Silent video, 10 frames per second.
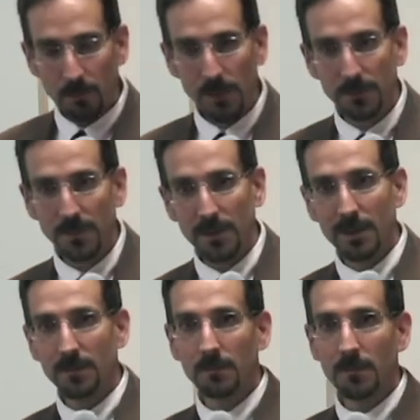We've
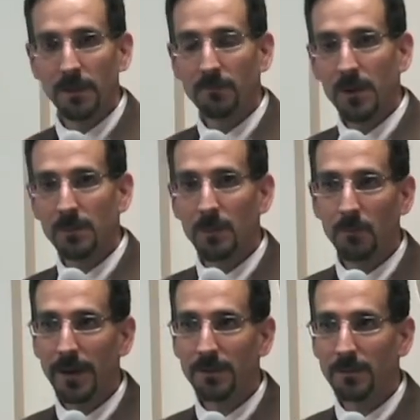seen investment
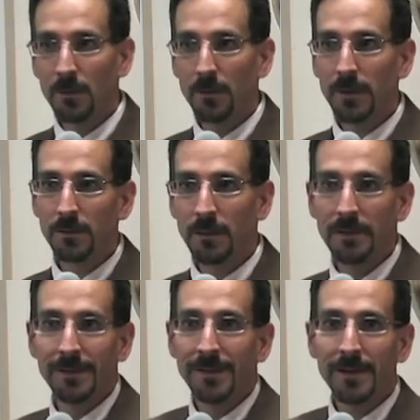rates and earnings
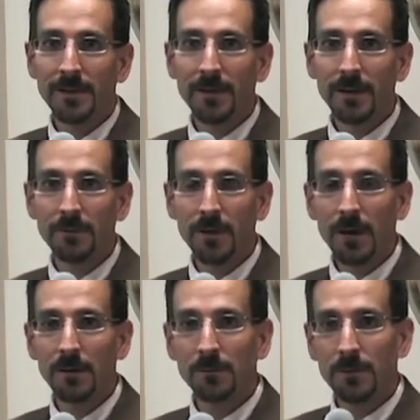that in
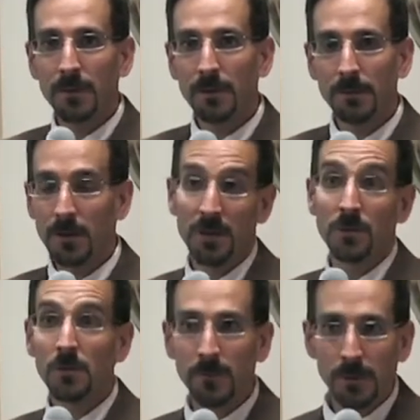1995, uh, a
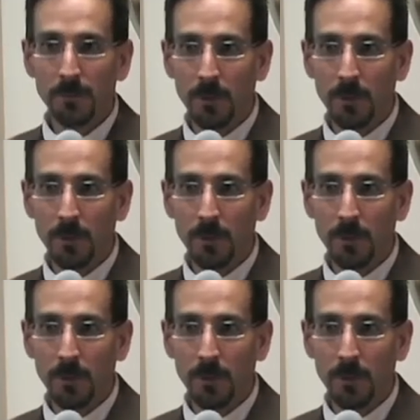conservative